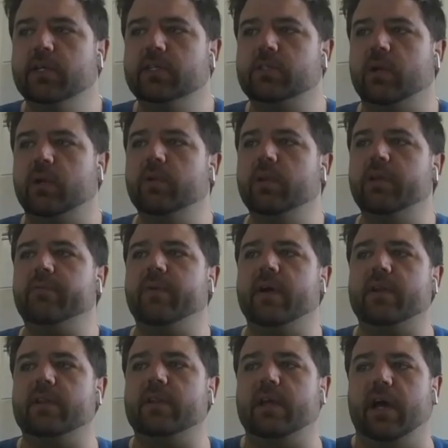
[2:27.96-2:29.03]
So I really
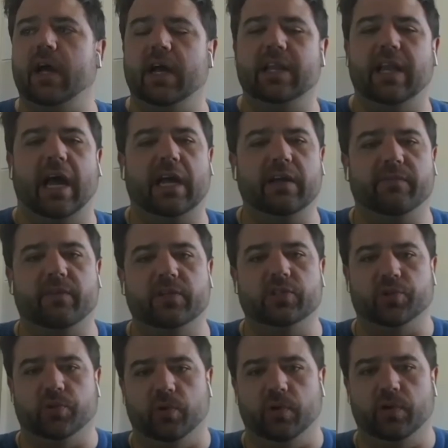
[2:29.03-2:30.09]
felt a lack of
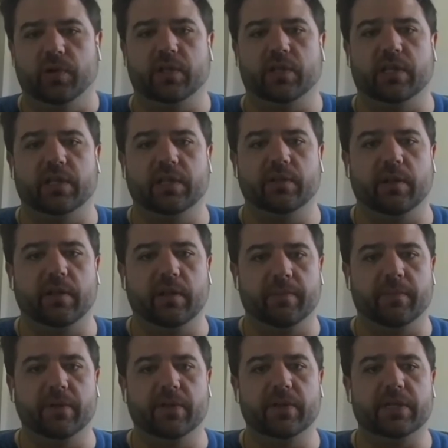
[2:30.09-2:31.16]
control and the
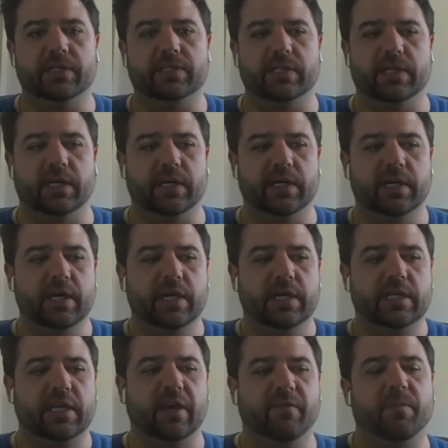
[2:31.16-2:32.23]
ability to
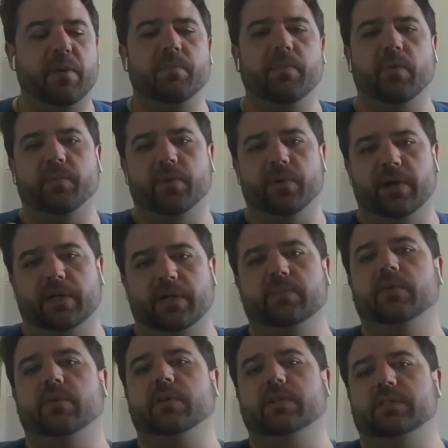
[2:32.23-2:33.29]
give people
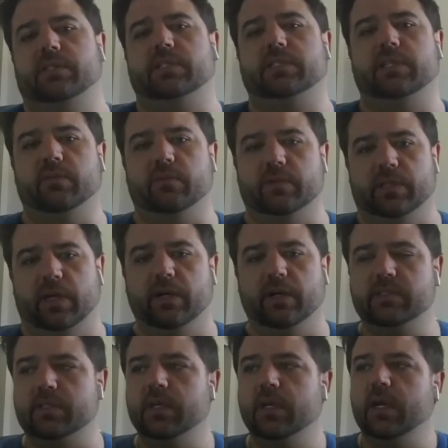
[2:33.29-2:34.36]
predictable, consistent
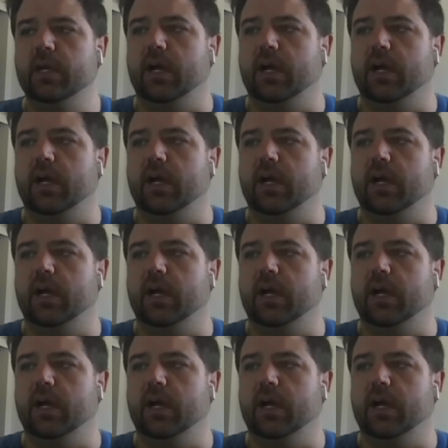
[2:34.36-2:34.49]
results.